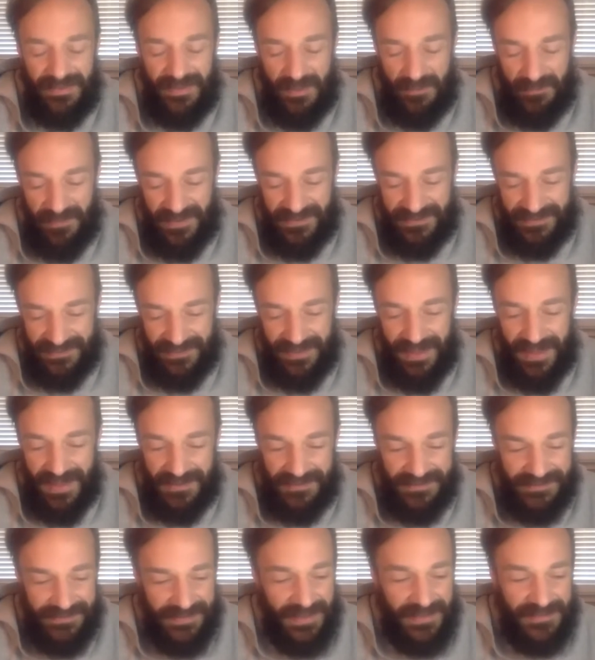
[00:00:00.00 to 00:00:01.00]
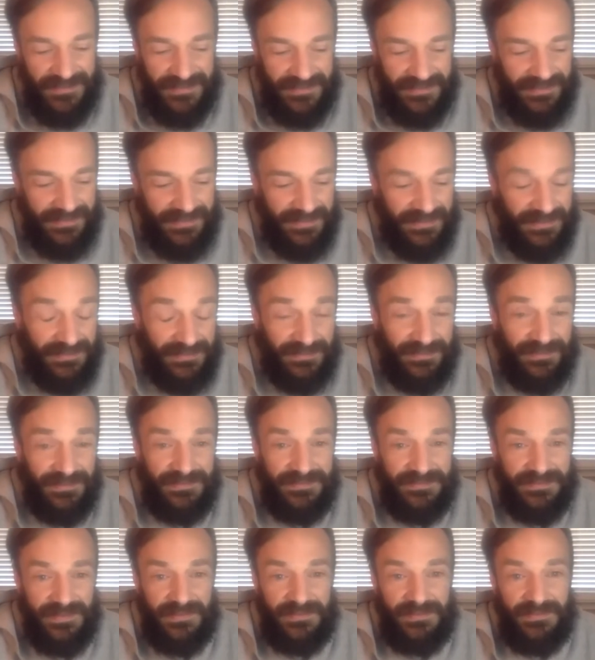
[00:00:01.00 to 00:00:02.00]
That makes a lot of sense. And it
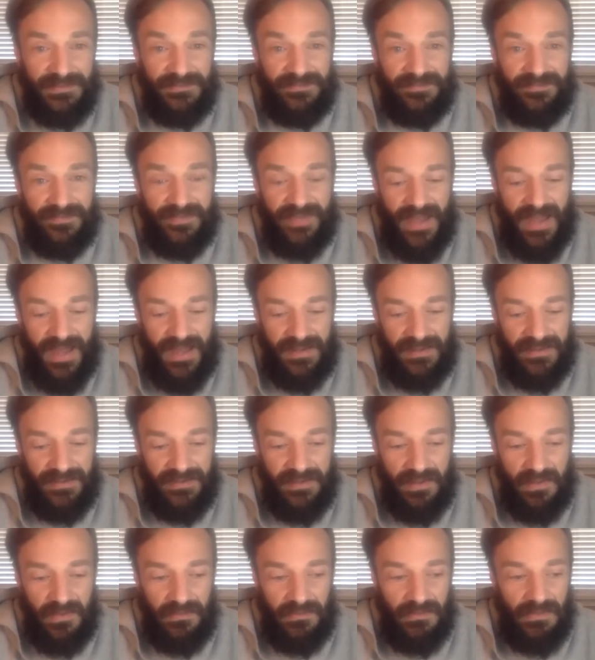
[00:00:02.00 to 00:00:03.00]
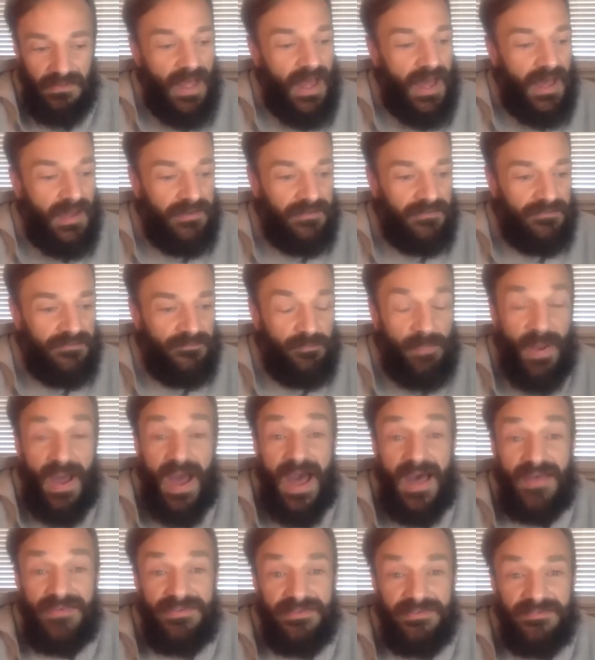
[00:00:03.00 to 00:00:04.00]
looks like you've gotten a lot of
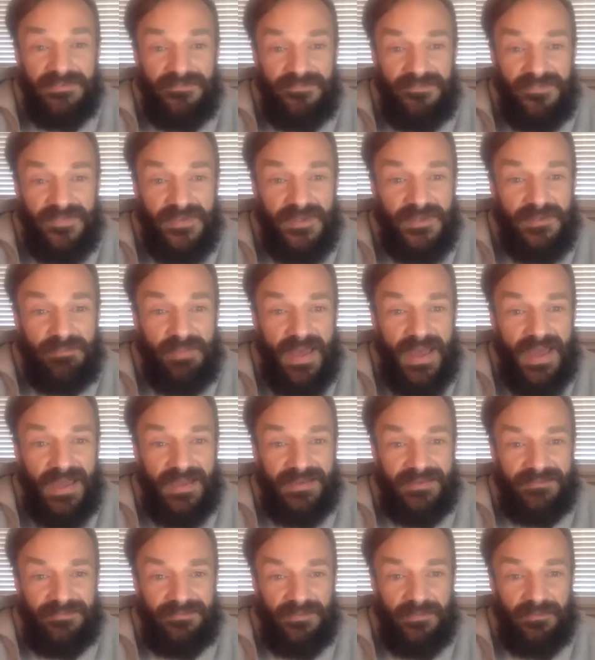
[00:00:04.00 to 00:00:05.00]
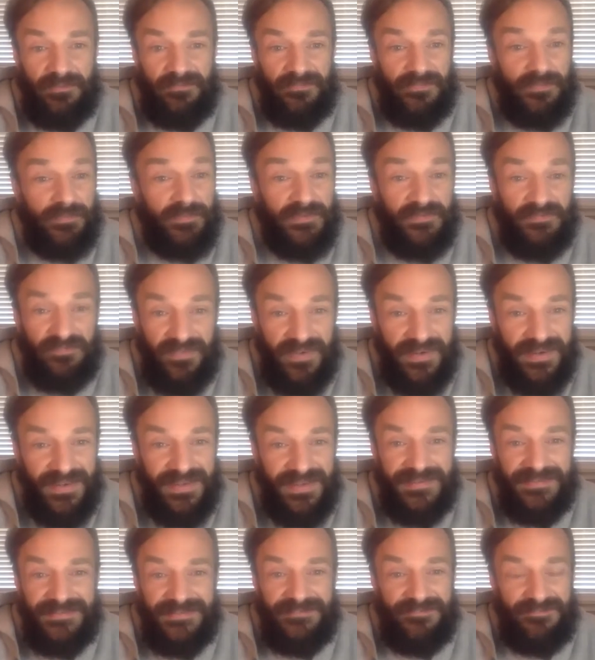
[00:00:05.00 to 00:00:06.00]
positive feedback from your
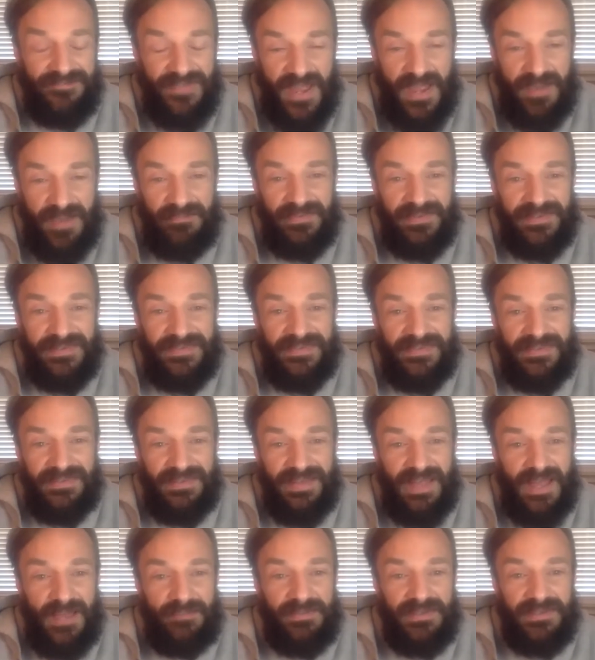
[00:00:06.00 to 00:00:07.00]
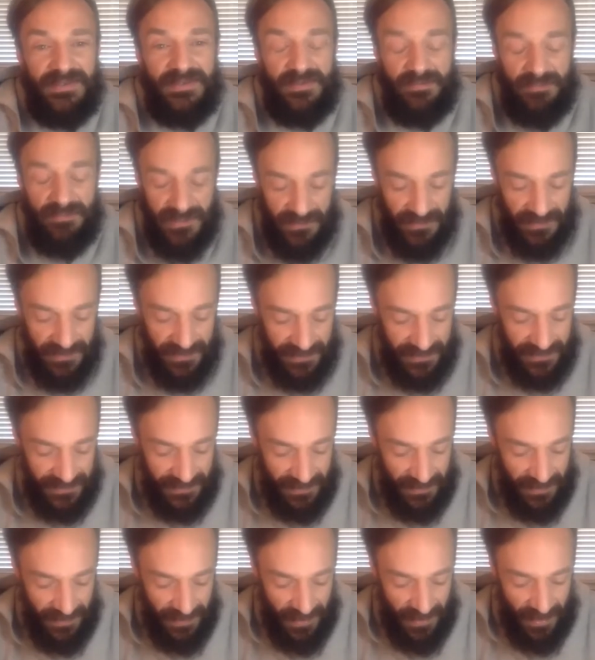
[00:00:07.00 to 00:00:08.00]
friends and family and the climbing
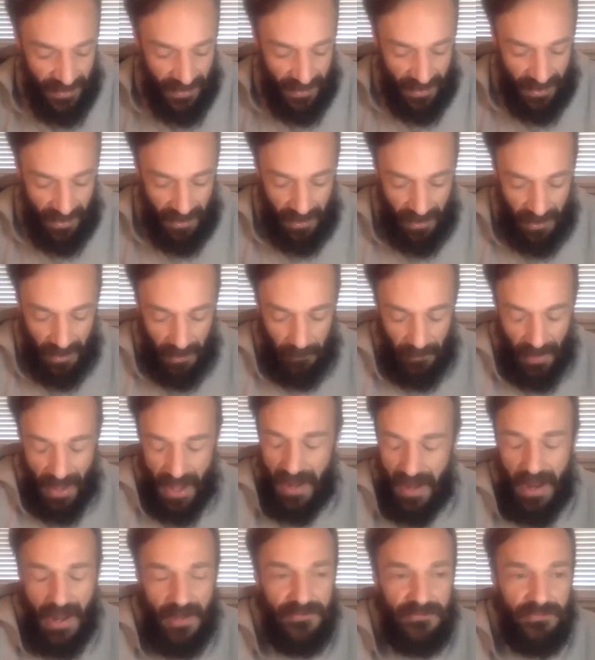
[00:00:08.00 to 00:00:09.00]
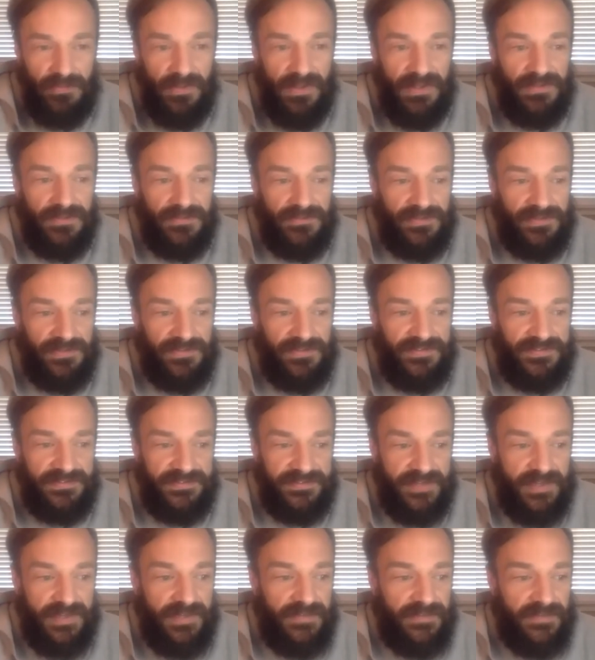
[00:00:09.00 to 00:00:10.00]
community. I just want to
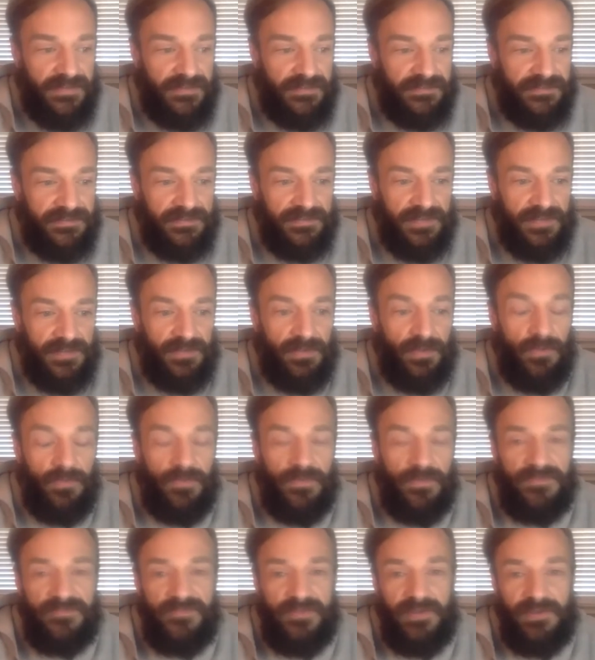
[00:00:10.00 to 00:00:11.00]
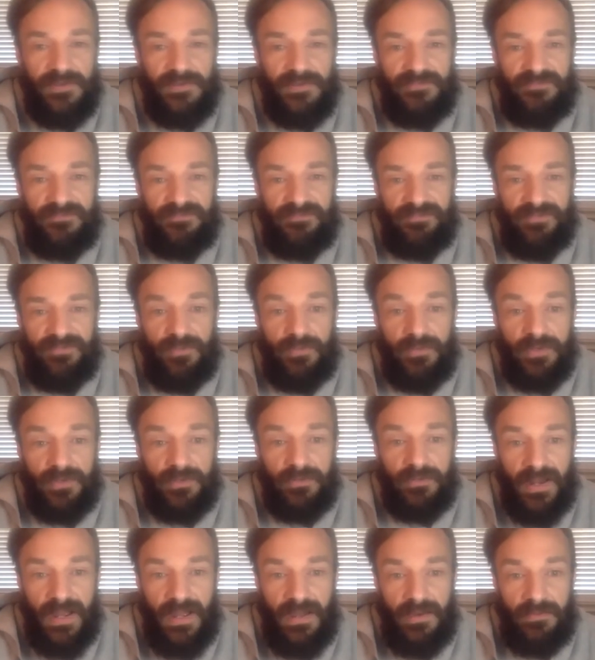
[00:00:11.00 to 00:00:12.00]
just say this because I know this video is floating
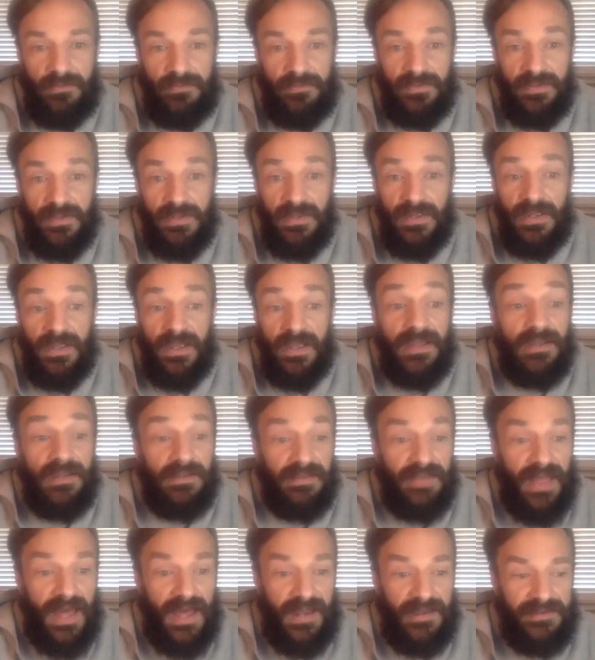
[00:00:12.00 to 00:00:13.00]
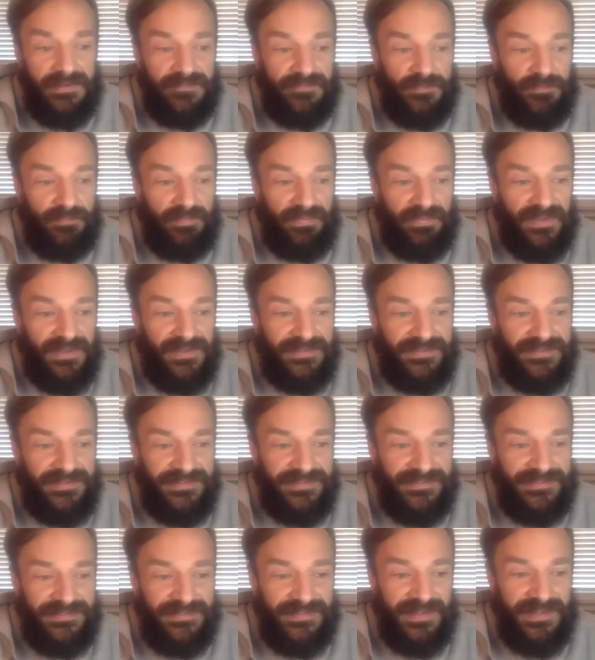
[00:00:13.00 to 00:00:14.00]
around in a lot of different
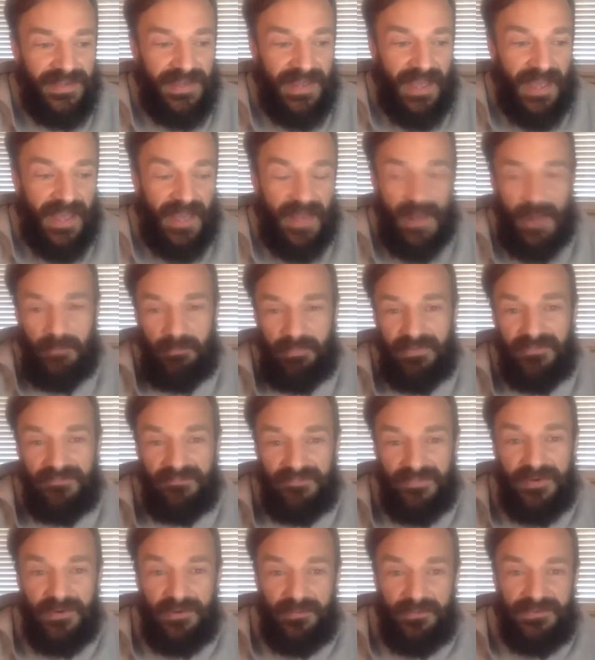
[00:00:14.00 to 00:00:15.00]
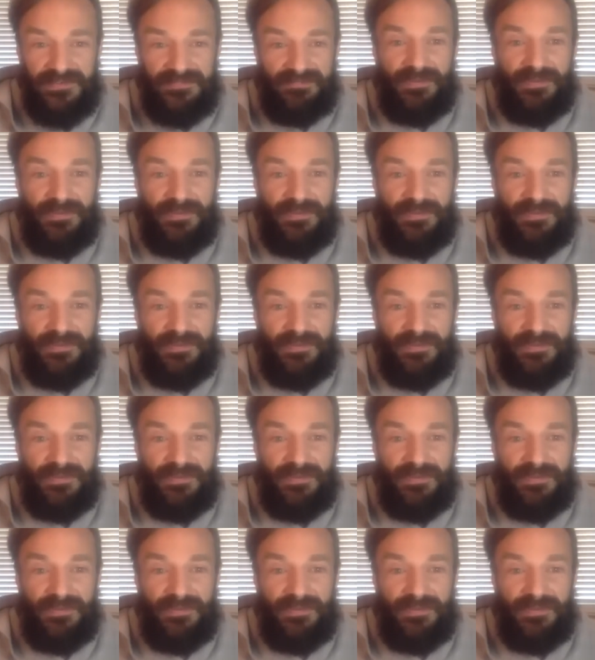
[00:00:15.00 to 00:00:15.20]
places, and I'd prefer it was